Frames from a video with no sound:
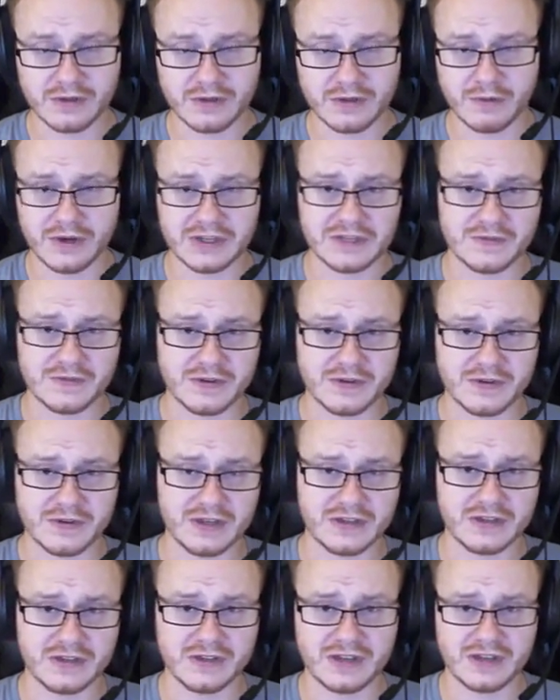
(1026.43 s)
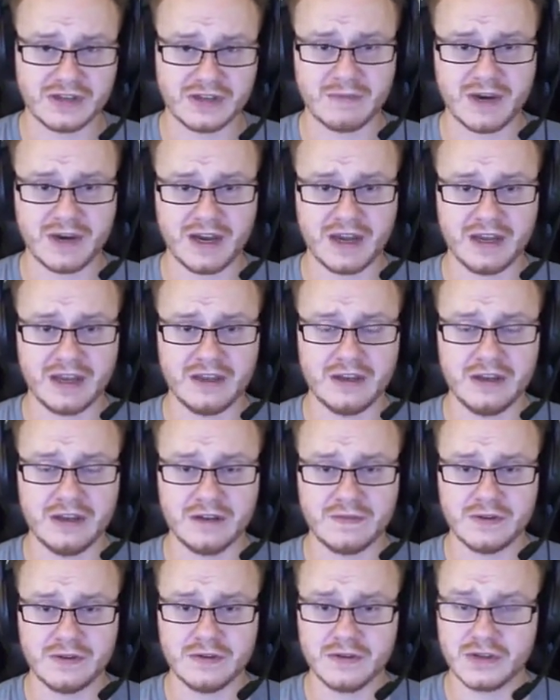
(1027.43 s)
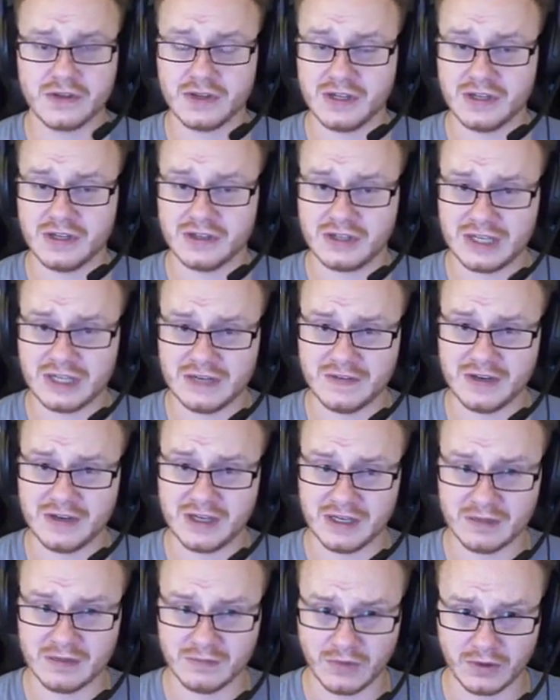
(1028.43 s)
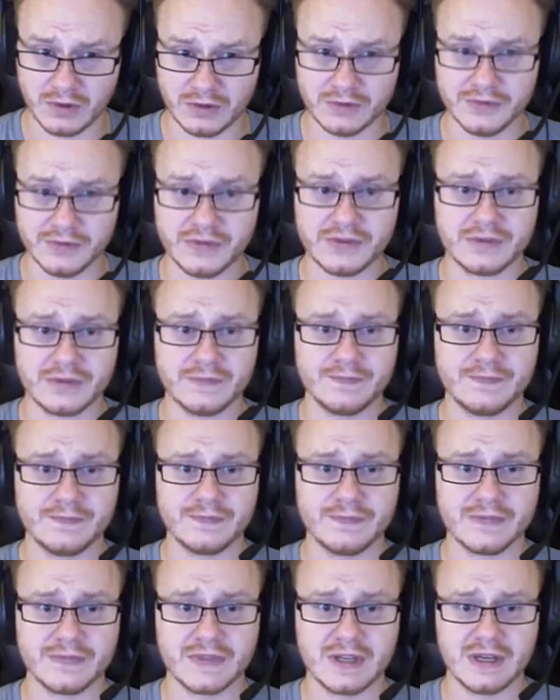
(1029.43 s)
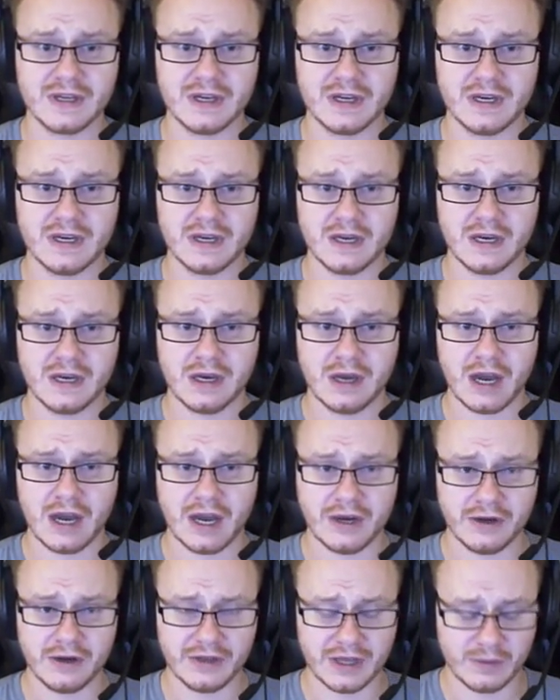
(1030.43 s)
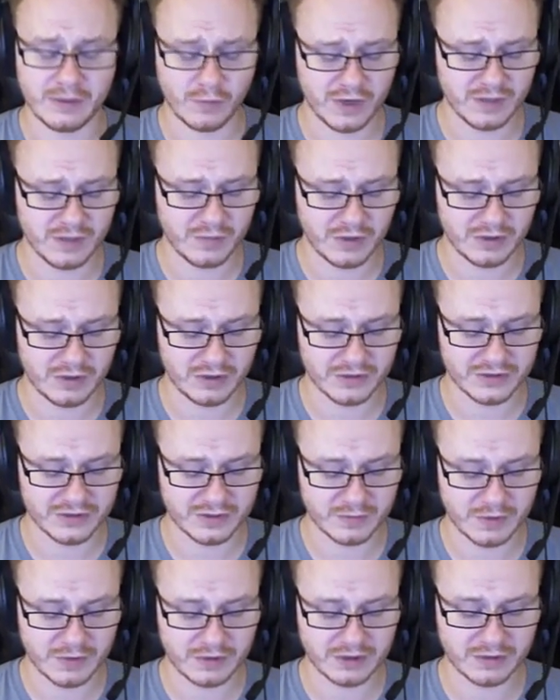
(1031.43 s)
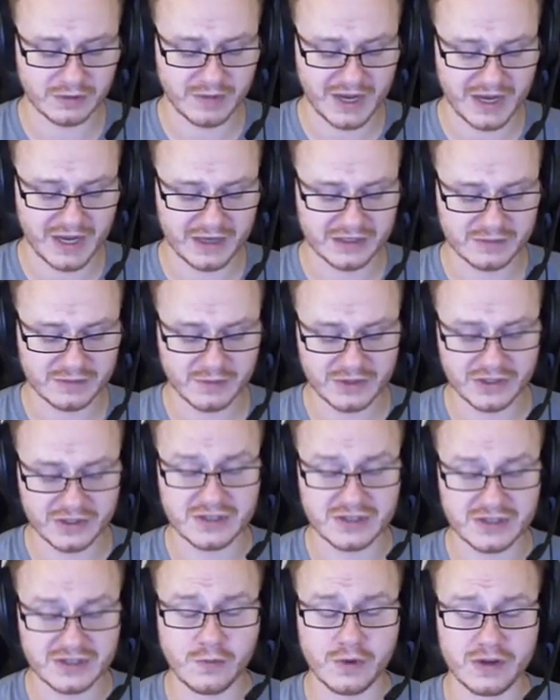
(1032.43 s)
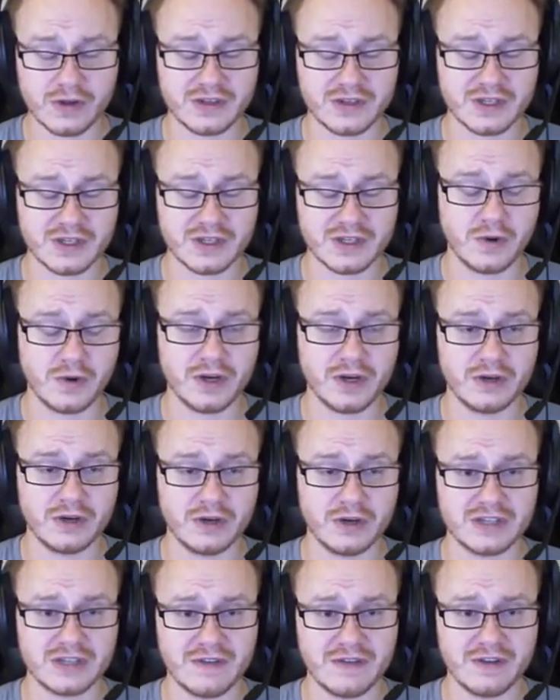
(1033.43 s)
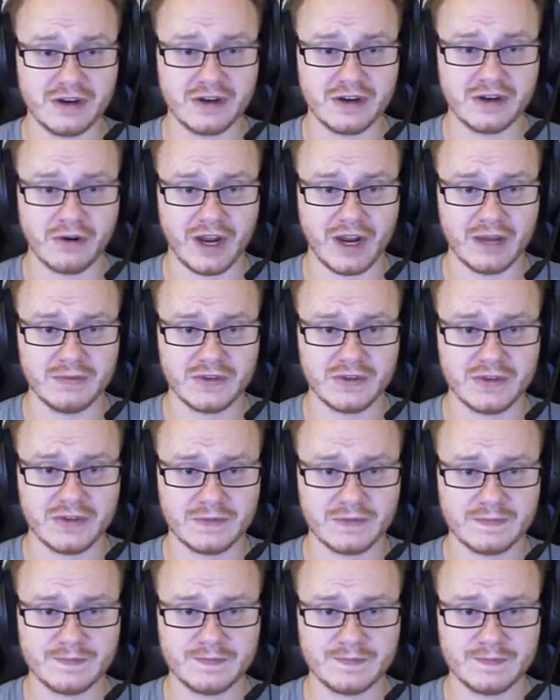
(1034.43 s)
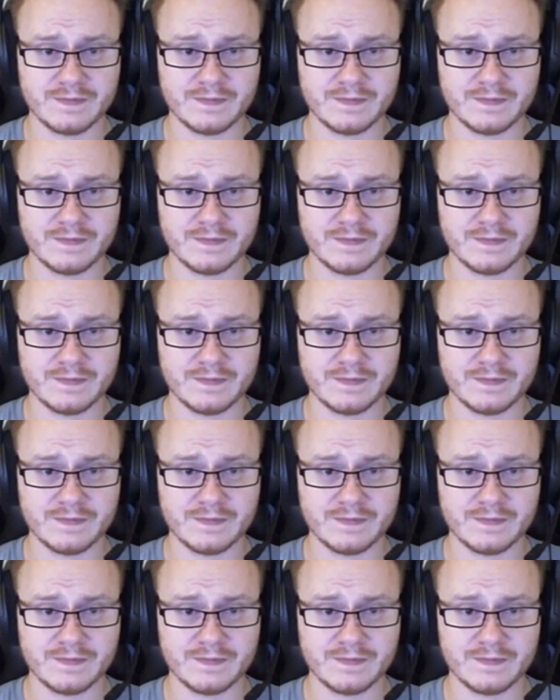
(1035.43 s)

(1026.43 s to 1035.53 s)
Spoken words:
The reason for this is that my heat of fusion is given in moles. I know that 1 mole is a molar mass, which is 46.07 grams.